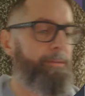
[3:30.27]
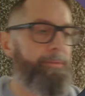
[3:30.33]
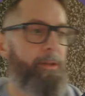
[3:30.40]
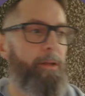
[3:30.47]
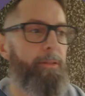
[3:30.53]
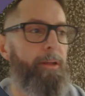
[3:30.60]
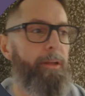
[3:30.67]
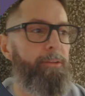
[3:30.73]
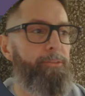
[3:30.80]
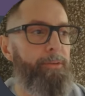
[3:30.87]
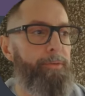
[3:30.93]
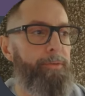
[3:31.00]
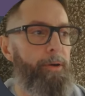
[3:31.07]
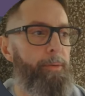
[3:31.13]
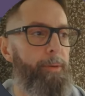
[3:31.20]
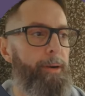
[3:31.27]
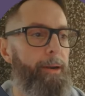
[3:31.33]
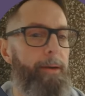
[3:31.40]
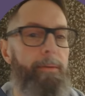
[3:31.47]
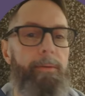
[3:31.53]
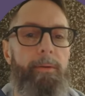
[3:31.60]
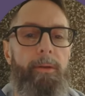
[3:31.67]
to fill all that stuff out right
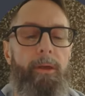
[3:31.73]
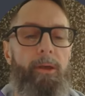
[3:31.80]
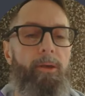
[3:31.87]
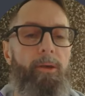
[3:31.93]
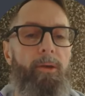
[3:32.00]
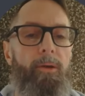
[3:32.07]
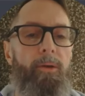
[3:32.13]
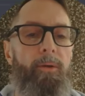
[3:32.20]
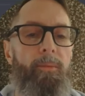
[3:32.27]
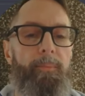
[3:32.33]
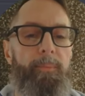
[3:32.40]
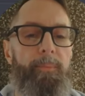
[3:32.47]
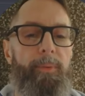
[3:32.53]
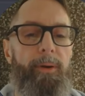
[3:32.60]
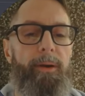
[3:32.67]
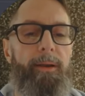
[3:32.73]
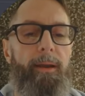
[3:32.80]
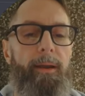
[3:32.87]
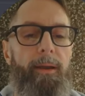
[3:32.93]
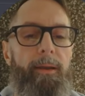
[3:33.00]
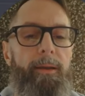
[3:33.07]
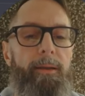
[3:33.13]
now, but
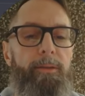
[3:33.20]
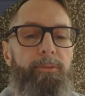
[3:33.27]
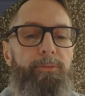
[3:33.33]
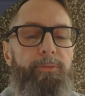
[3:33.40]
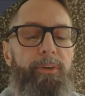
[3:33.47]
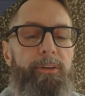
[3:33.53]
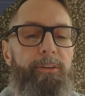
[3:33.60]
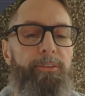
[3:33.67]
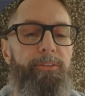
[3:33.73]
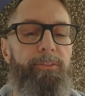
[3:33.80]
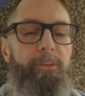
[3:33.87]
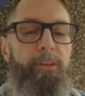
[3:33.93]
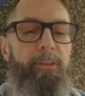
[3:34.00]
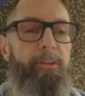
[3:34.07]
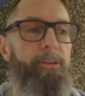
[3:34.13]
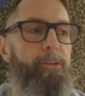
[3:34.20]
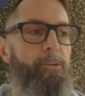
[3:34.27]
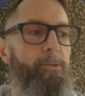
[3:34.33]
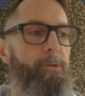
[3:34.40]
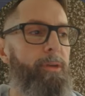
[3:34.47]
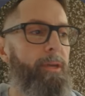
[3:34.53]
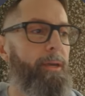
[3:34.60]
it is fun to see that
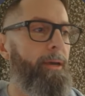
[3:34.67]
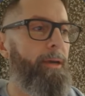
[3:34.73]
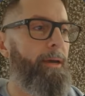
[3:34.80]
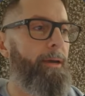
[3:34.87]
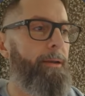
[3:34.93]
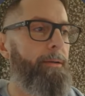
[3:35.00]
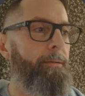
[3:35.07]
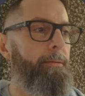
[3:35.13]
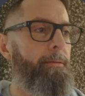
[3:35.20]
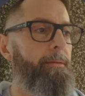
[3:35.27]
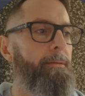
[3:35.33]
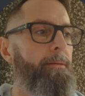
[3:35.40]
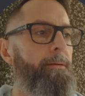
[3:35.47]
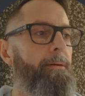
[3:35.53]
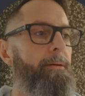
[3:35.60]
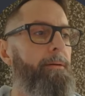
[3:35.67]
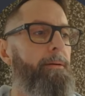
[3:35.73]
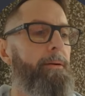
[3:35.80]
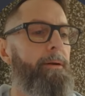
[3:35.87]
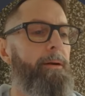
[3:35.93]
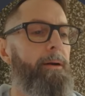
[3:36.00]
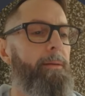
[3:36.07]
you can
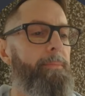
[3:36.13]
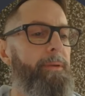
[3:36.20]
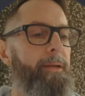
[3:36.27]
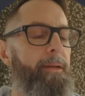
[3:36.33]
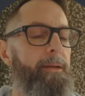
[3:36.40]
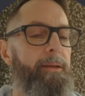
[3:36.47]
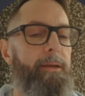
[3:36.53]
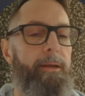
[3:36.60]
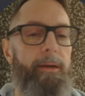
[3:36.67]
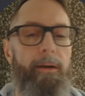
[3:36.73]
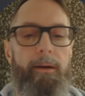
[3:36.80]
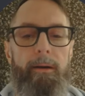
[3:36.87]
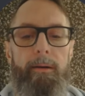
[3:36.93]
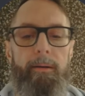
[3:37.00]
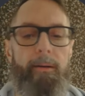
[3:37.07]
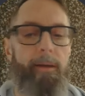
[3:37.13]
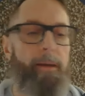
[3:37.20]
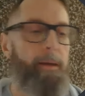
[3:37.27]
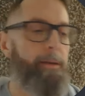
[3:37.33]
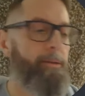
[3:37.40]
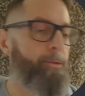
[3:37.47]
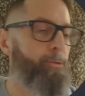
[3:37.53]
get in here
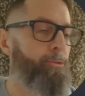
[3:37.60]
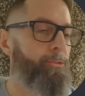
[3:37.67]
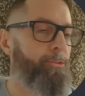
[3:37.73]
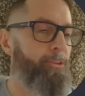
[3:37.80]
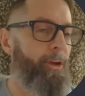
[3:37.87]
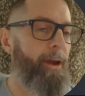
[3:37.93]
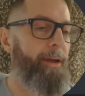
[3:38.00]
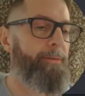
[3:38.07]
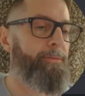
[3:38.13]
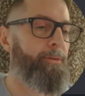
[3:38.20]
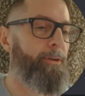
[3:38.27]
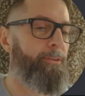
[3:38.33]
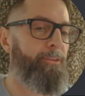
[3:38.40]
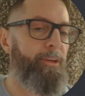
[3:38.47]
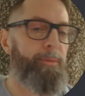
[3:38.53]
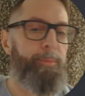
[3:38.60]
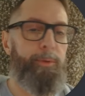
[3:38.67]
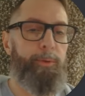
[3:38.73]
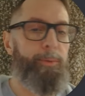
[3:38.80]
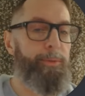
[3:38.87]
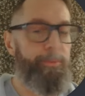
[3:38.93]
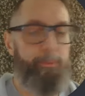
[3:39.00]
and use chat, for
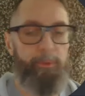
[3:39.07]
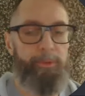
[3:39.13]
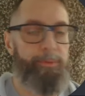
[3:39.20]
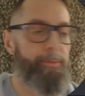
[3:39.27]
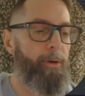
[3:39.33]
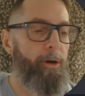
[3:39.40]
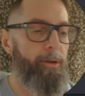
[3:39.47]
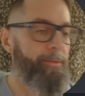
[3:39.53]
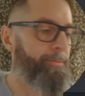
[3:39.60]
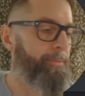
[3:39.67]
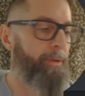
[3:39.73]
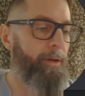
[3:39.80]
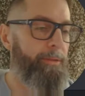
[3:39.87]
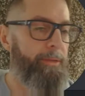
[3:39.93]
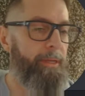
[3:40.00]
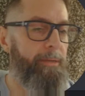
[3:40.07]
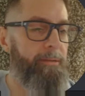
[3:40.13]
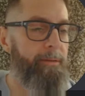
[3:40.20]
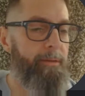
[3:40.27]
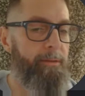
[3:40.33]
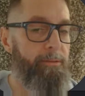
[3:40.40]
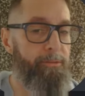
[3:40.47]
example, with all the
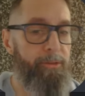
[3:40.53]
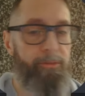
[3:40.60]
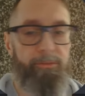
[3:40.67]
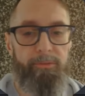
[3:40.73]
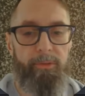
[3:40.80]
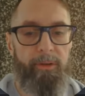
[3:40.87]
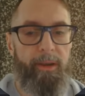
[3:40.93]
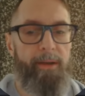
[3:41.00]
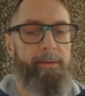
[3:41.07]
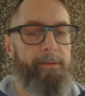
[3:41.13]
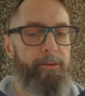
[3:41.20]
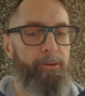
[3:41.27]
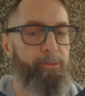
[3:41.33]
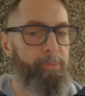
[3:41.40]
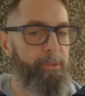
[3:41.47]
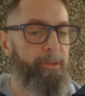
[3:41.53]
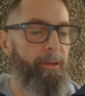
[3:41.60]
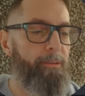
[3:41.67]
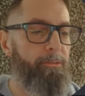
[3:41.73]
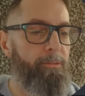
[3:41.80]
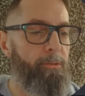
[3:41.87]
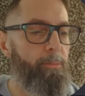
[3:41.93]
entities. This character has been
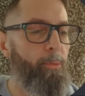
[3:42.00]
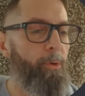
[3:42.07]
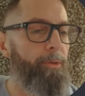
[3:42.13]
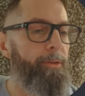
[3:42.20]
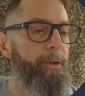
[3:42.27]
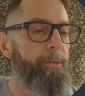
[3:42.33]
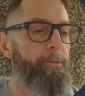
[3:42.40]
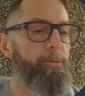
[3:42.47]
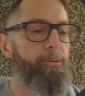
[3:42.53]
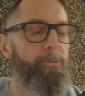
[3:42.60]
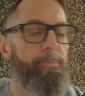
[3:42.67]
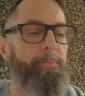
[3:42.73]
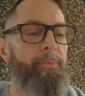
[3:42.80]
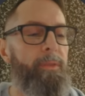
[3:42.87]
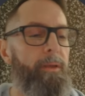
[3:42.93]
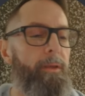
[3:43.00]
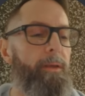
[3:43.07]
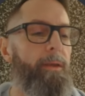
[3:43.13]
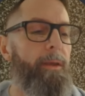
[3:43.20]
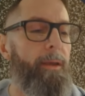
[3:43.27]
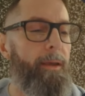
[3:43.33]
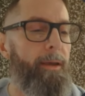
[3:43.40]
tested more than others,
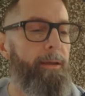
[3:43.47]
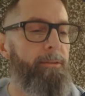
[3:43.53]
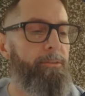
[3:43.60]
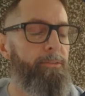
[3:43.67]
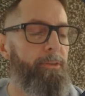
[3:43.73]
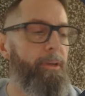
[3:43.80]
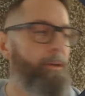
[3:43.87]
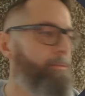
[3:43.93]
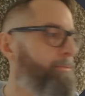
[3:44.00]
and say,